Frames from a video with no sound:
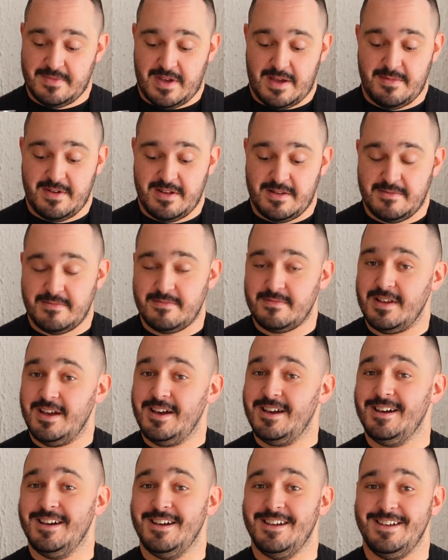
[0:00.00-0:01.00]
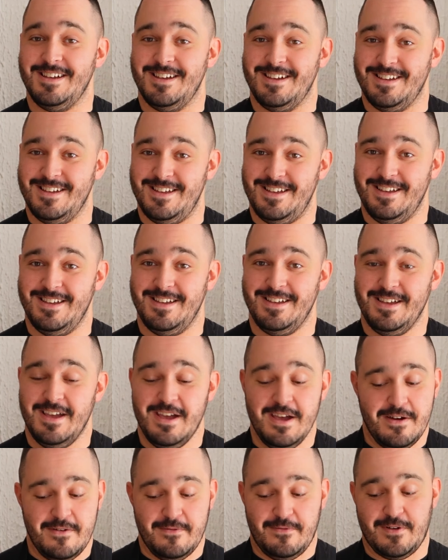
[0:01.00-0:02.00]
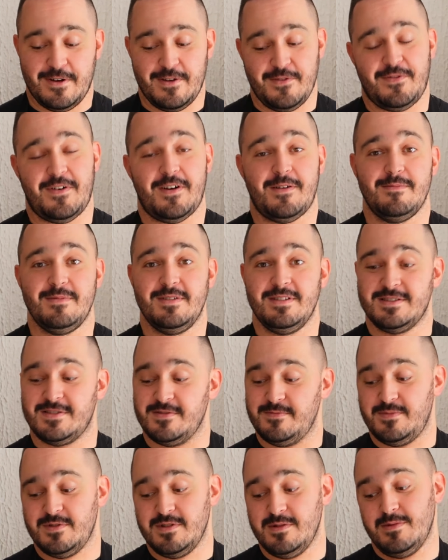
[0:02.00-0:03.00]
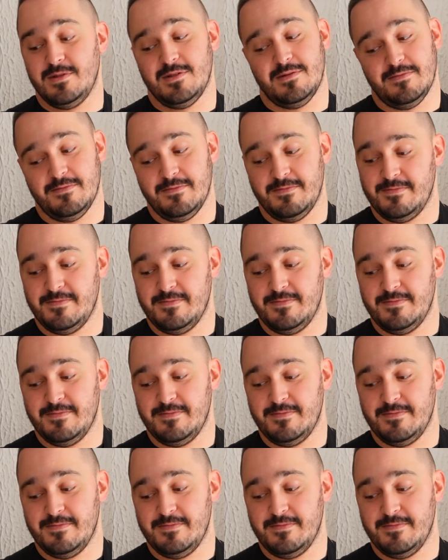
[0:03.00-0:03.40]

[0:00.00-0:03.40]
I mean, 45 mils of bourbon,